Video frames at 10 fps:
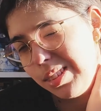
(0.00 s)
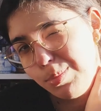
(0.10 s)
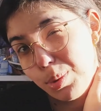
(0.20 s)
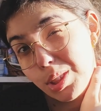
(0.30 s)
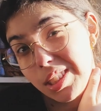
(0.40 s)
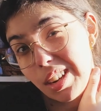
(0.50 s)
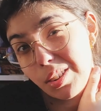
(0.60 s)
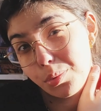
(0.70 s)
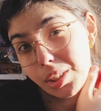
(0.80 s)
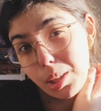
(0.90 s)
books that are
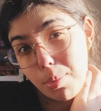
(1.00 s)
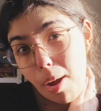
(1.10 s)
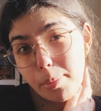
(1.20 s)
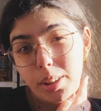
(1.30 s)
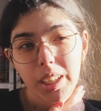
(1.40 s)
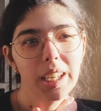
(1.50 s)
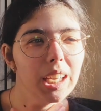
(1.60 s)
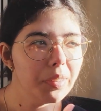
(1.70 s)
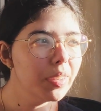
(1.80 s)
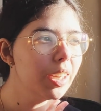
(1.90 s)
really popular,
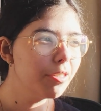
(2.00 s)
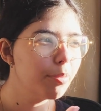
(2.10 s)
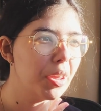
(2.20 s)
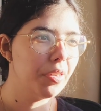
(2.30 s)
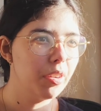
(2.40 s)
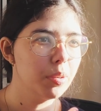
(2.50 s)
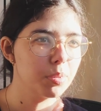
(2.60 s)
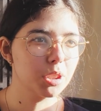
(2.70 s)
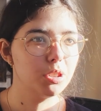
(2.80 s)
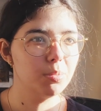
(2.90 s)
even if my favorite
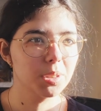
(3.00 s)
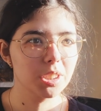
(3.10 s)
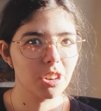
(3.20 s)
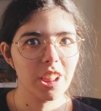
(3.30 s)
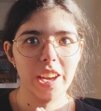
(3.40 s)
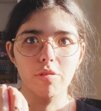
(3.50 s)
booktubers are like,